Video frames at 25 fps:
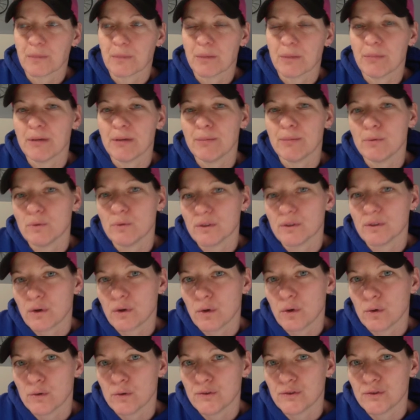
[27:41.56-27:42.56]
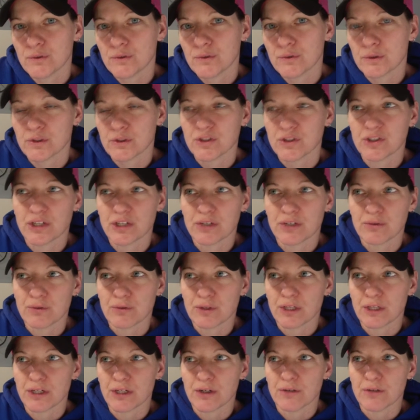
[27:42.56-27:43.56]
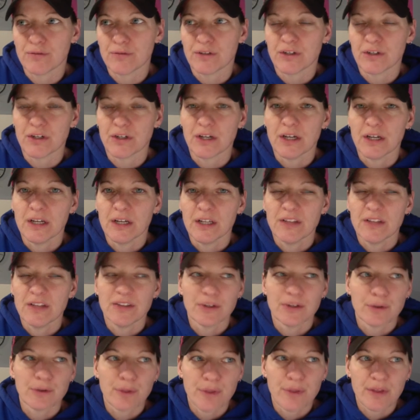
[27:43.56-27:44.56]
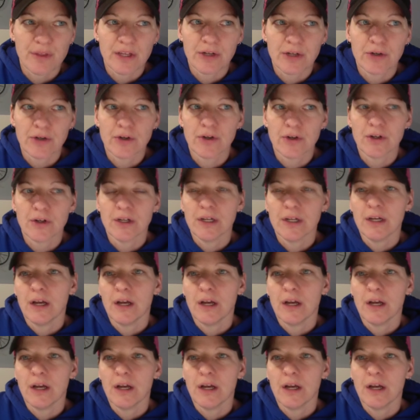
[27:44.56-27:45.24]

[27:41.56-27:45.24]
people with cold sores generally they're thinner.